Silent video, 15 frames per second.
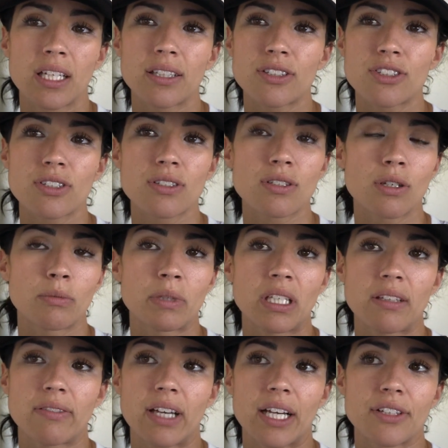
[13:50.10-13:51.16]
there's just so
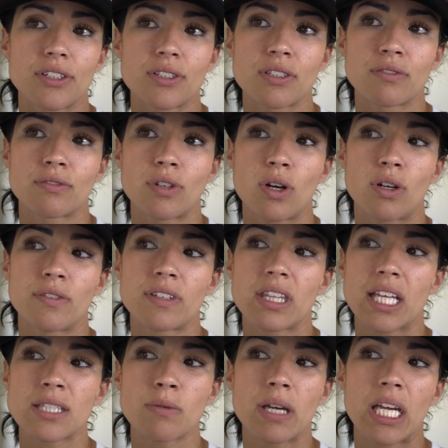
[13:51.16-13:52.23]
many factors involved.
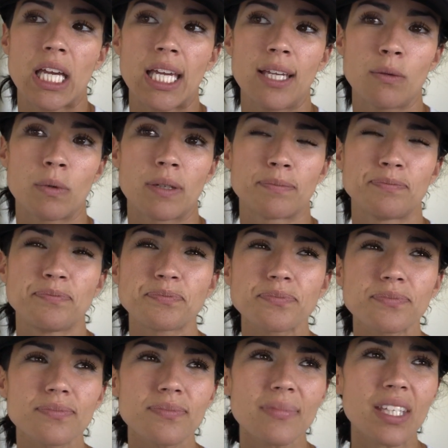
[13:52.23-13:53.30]
That's why I hate when
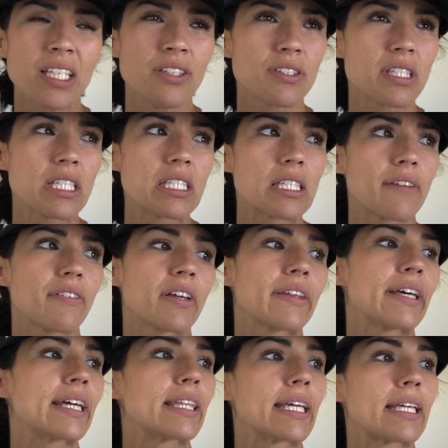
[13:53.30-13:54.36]
you see stuff
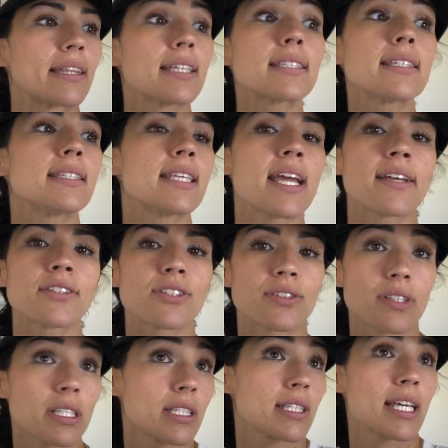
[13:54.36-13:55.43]
online like, this is the
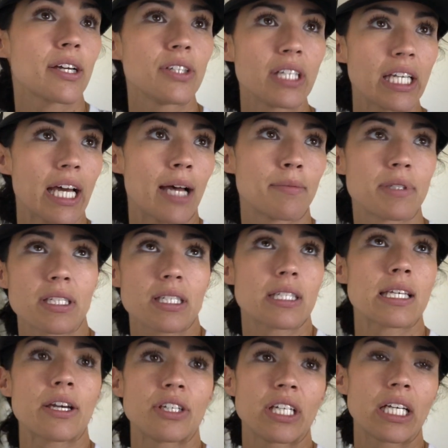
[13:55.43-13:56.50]
answer, this is how you get abs, this
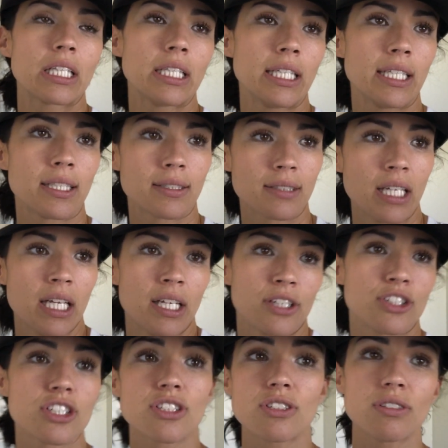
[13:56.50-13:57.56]
is how you get lean,
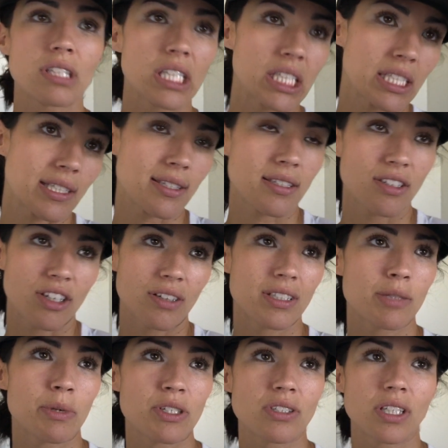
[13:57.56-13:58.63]
just do this, you know,
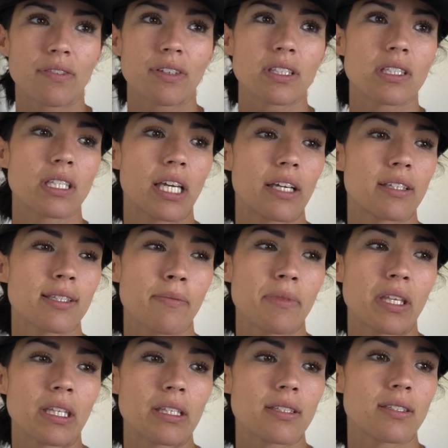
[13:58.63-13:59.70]
especially if it's like
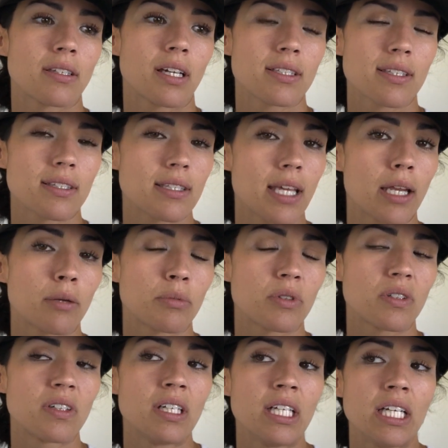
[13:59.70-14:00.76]
something that's not
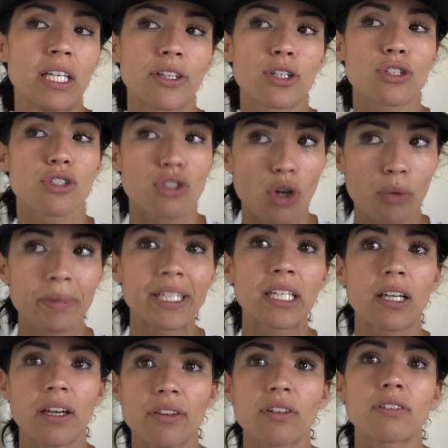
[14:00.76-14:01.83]
sustainable. There's so
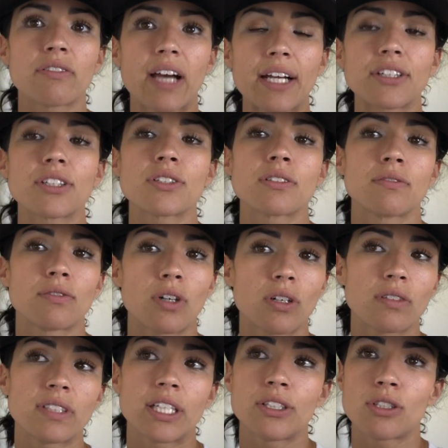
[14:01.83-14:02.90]
many other factors
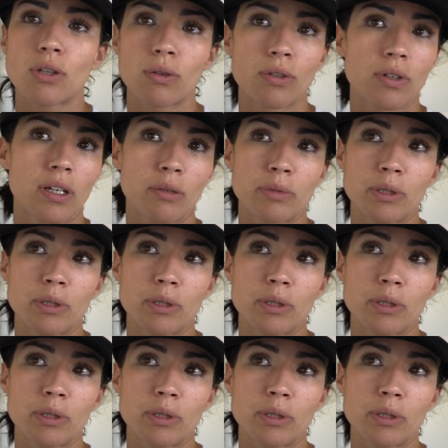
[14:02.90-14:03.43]
involved. I don't know how